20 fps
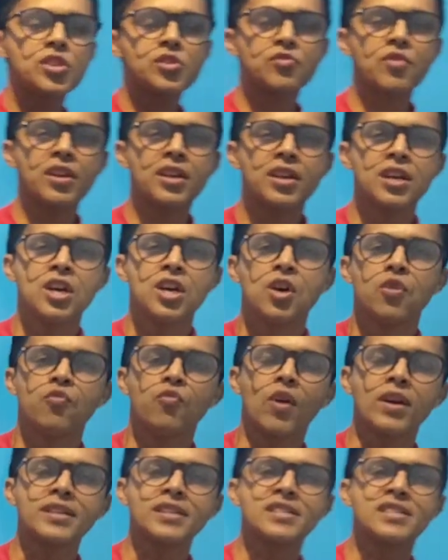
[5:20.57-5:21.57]
this one.
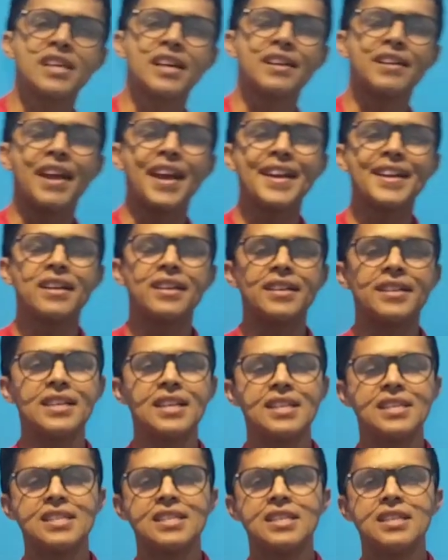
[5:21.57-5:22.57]
What is the greater
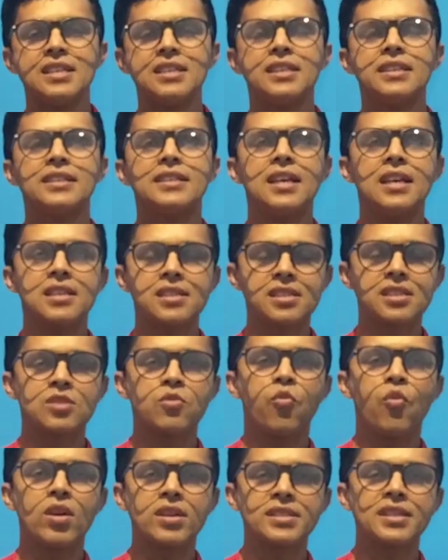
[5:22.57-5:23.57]
digit here?
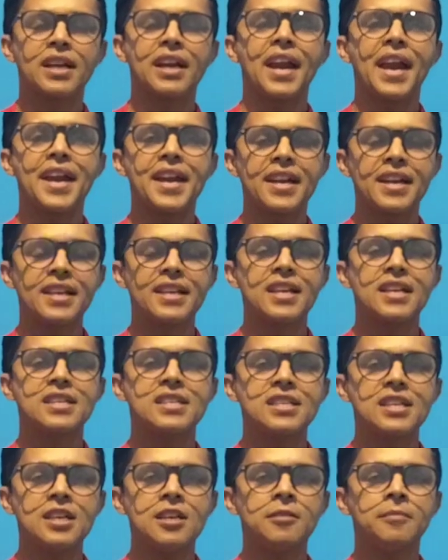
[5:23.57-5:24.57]
Yes, what is the greater
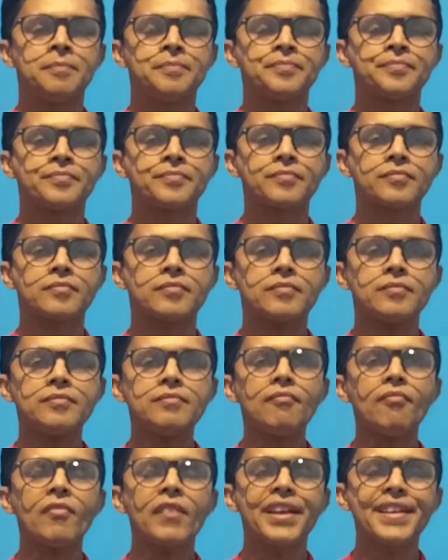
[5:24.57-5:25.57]
digit here?
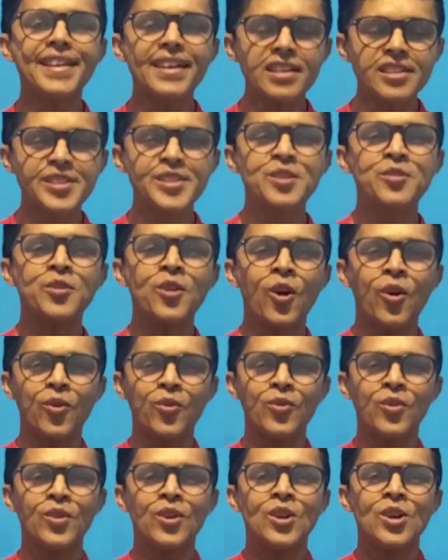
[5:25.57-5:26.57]
Yes, you
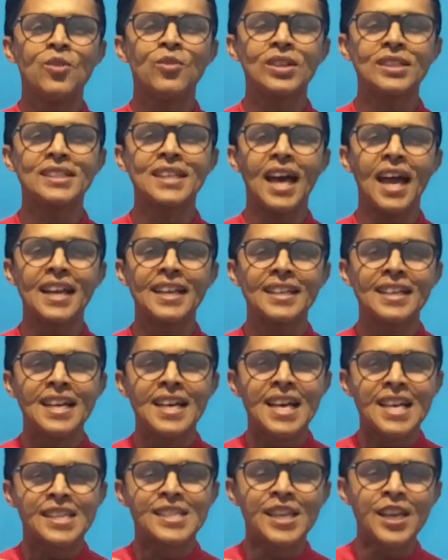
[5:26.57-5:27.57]
know. What's that?